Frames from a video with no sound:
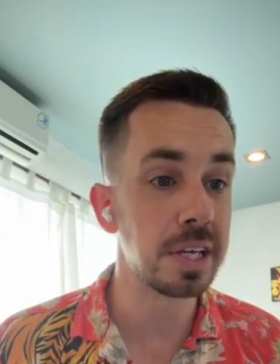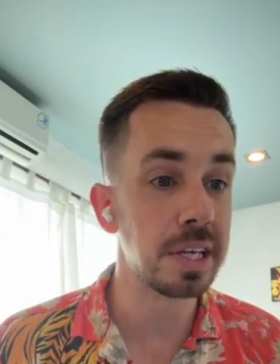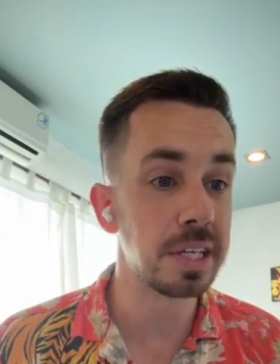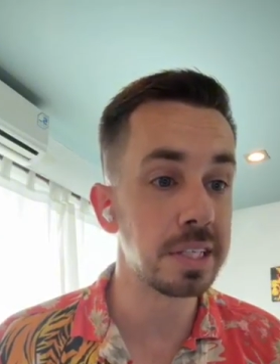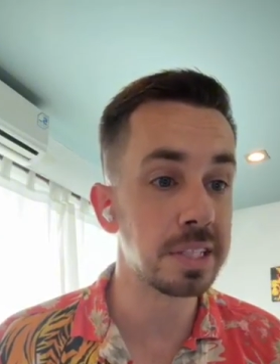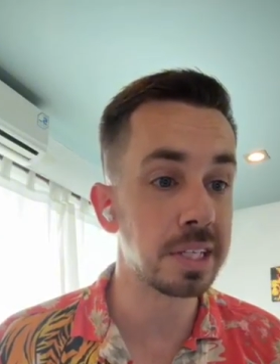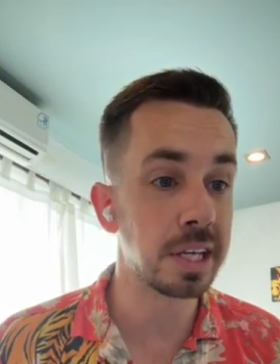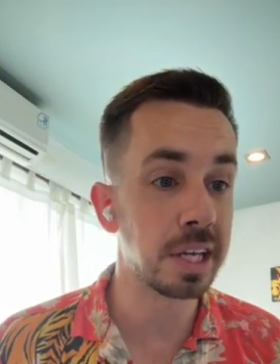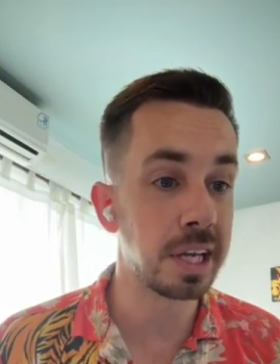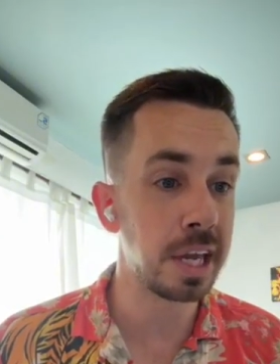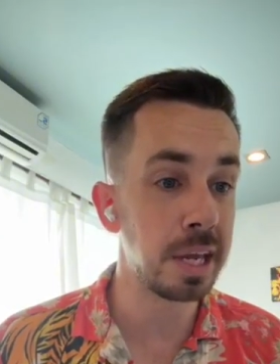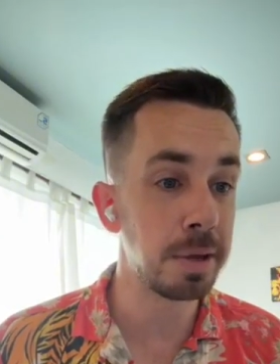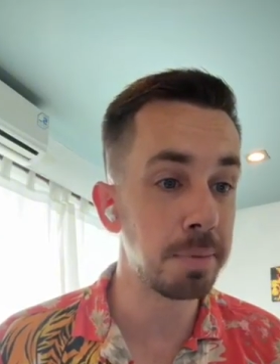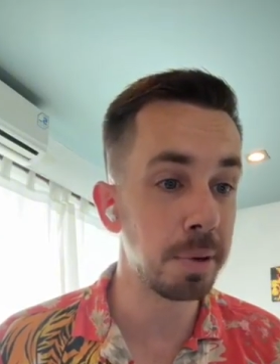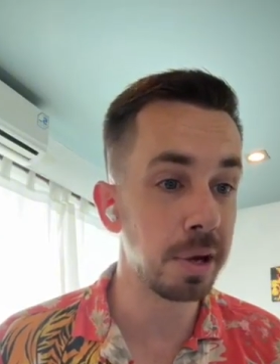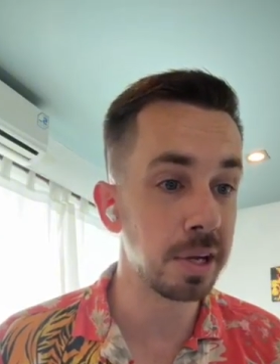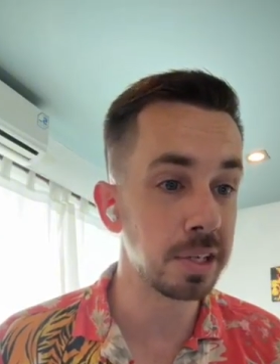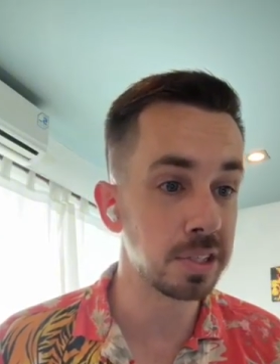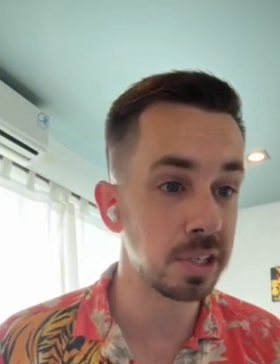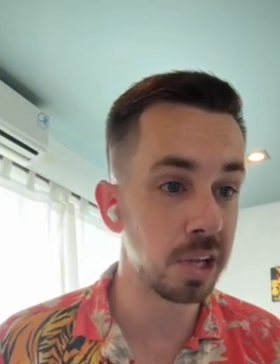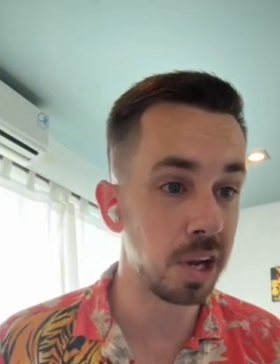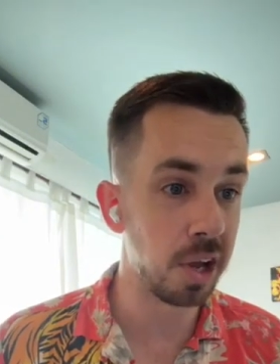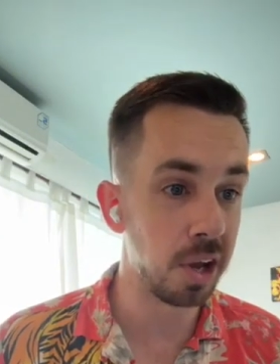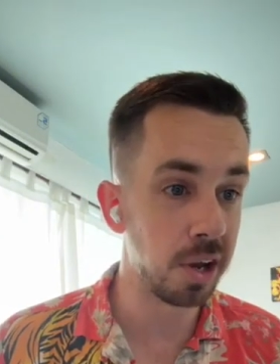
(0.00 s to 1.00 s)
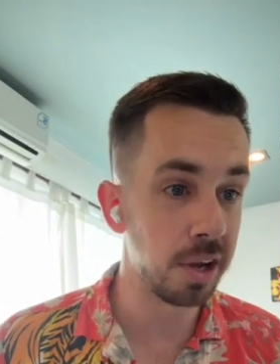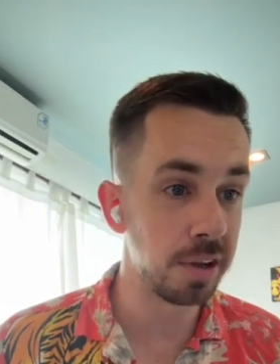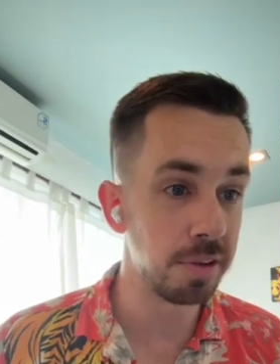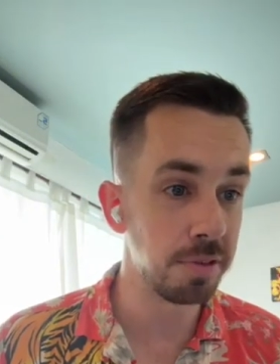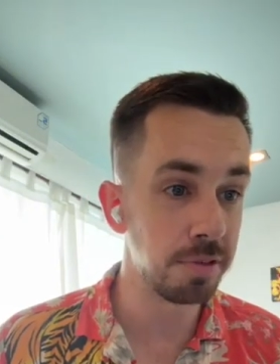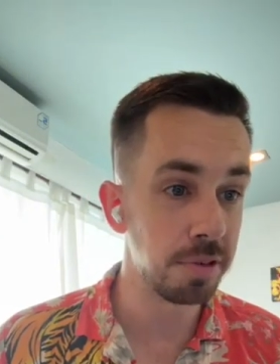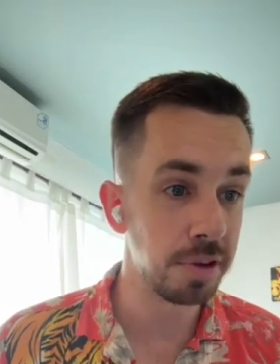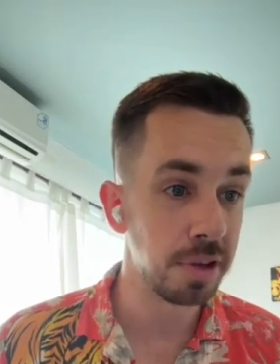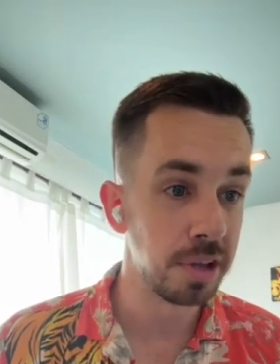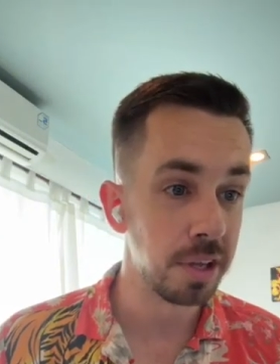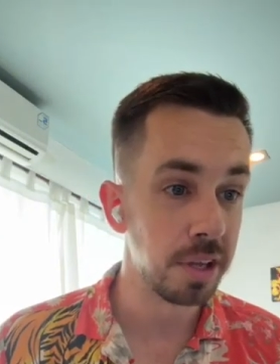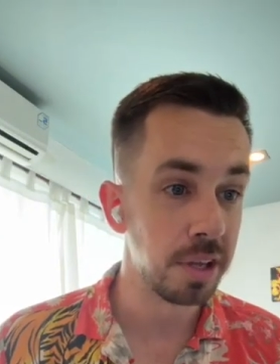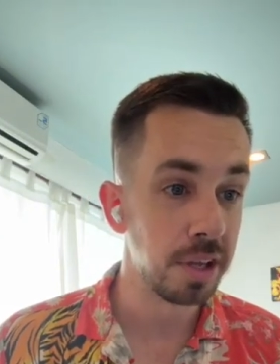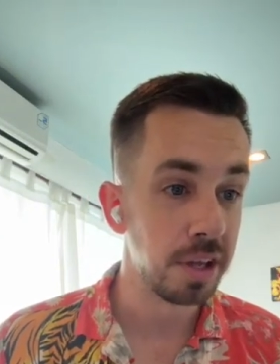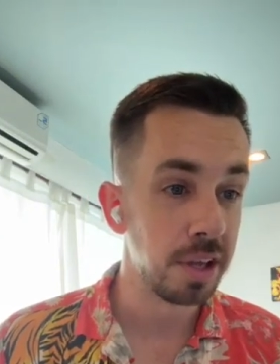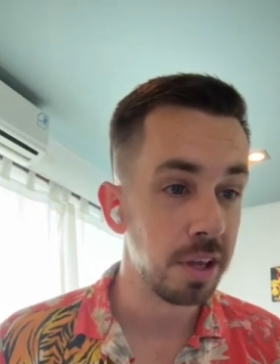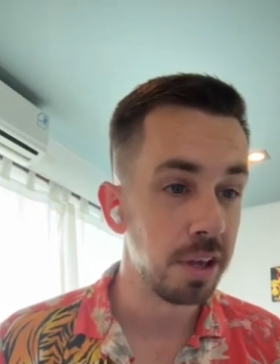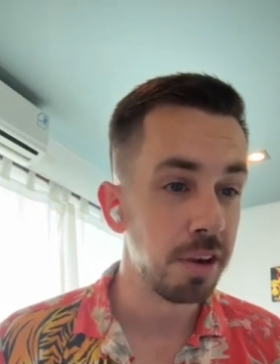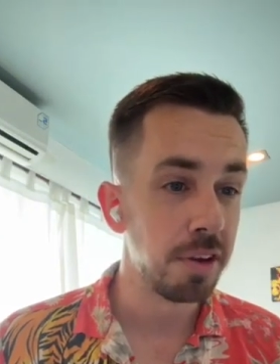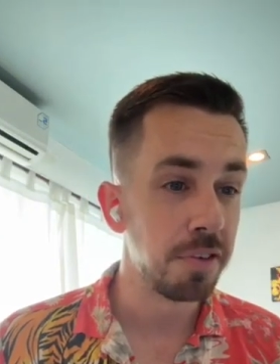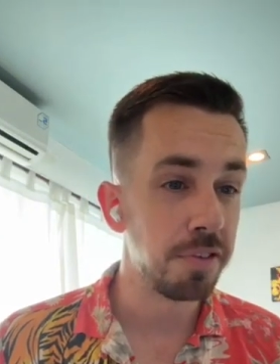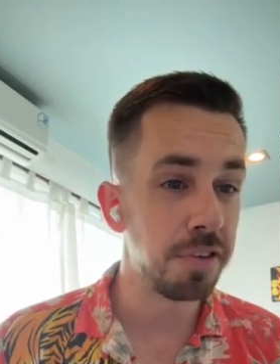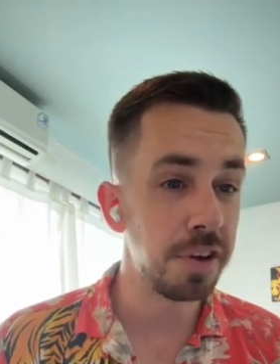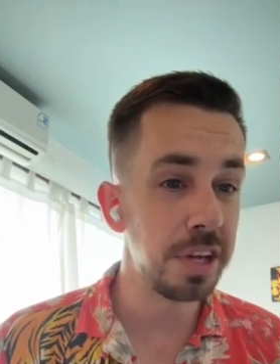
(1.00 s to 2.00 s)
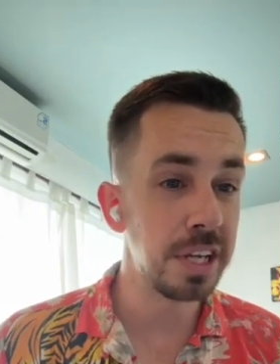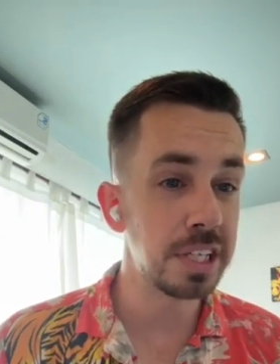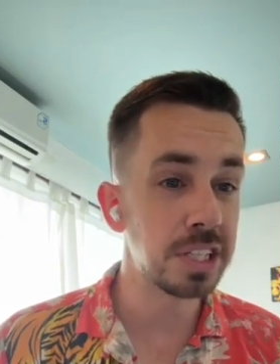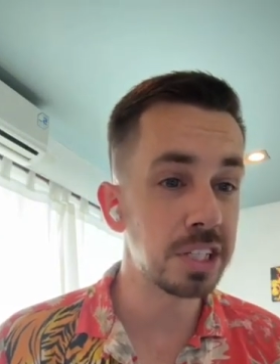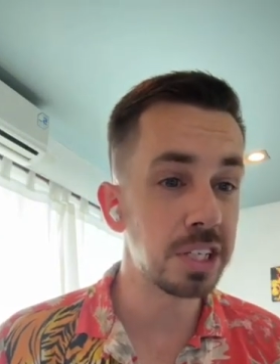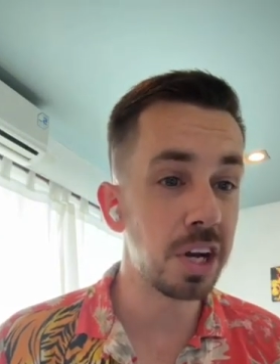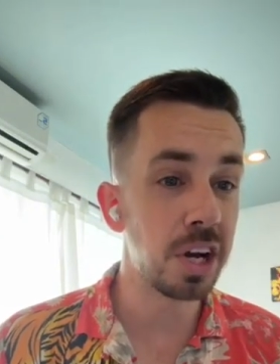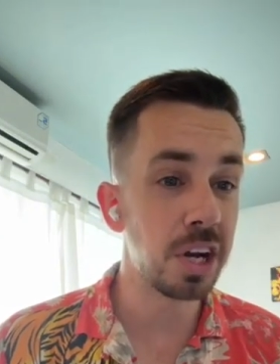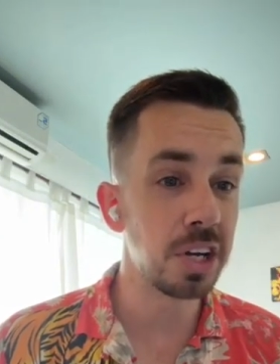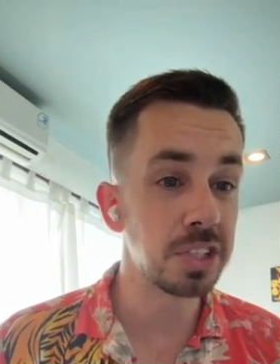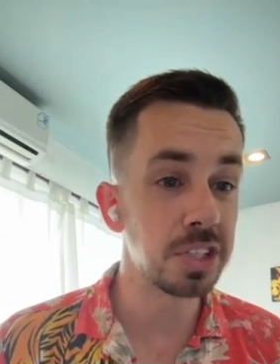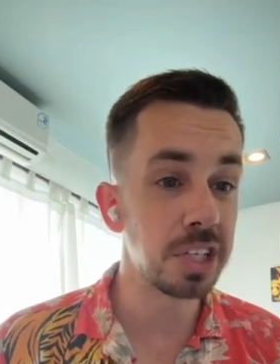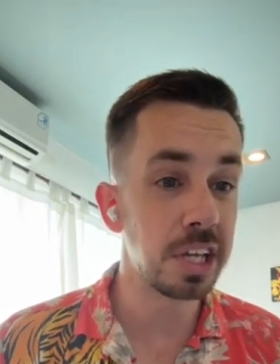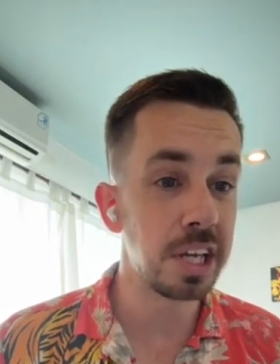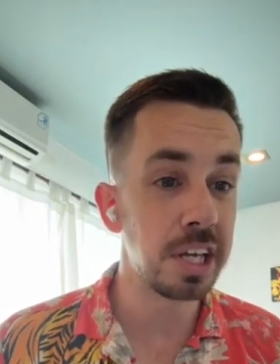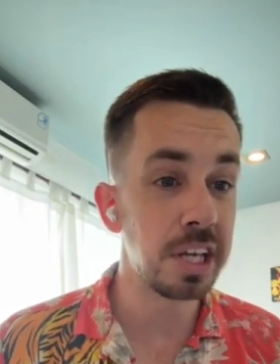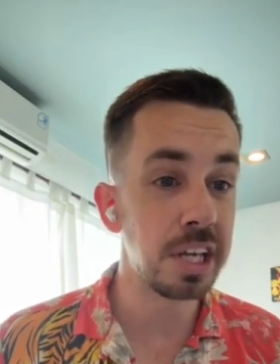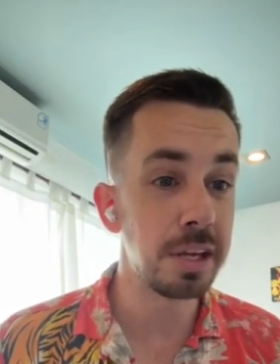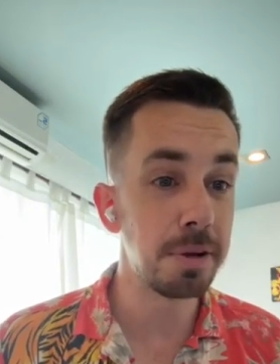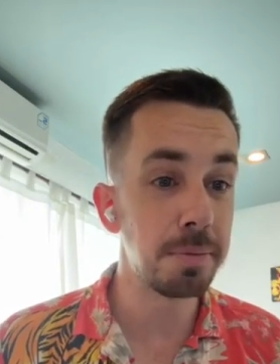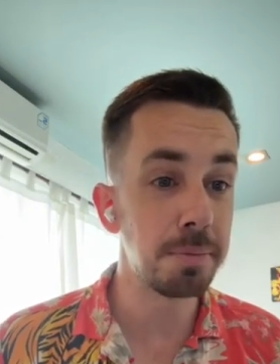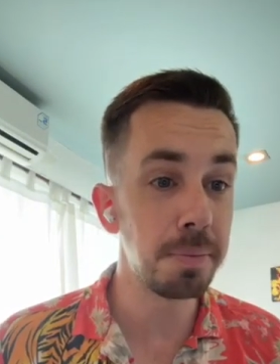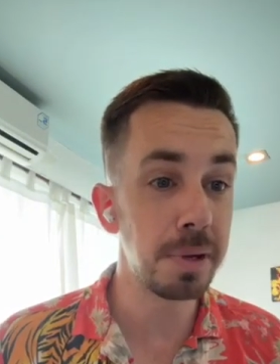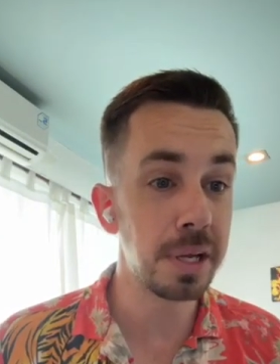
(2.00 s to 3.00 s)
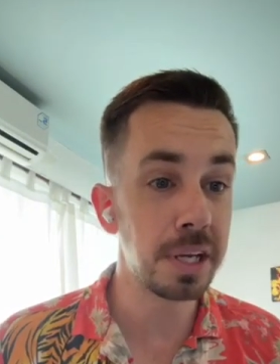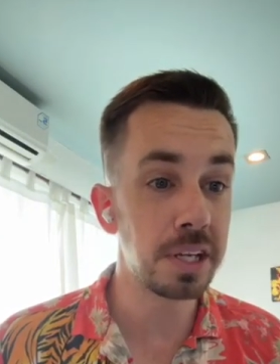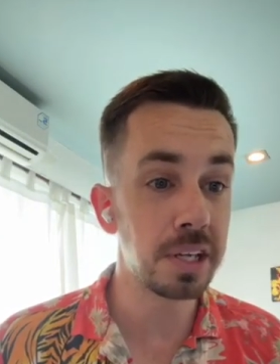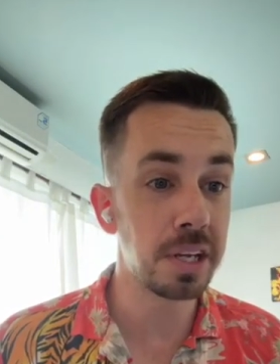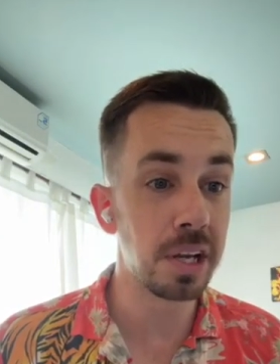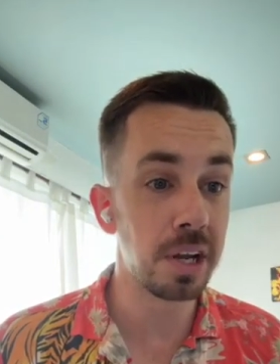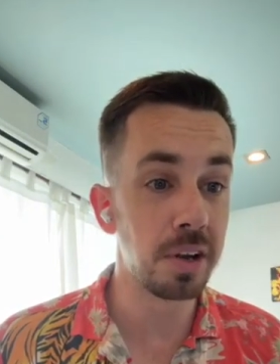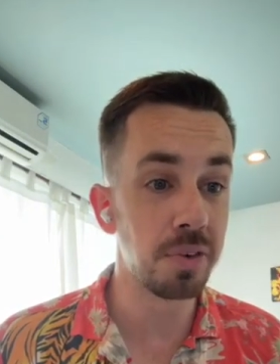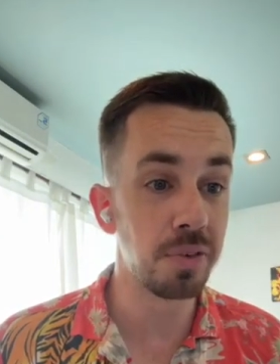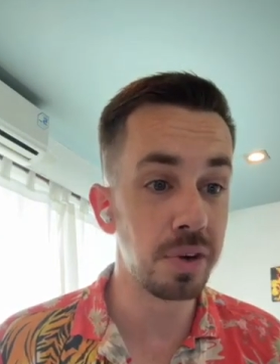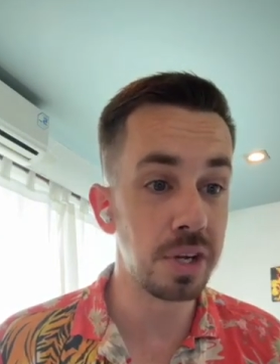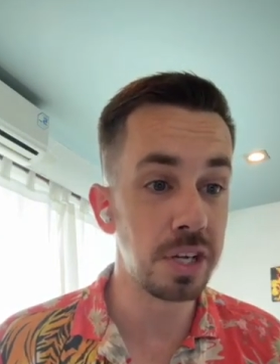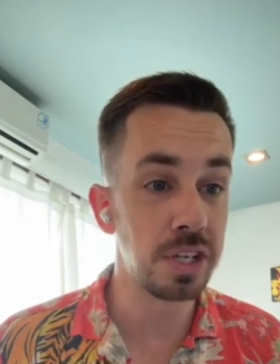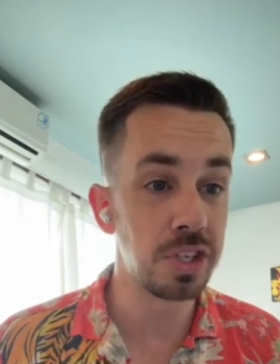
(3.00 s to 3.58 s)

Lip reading: is to keep us alive. Fear starts in the amygdala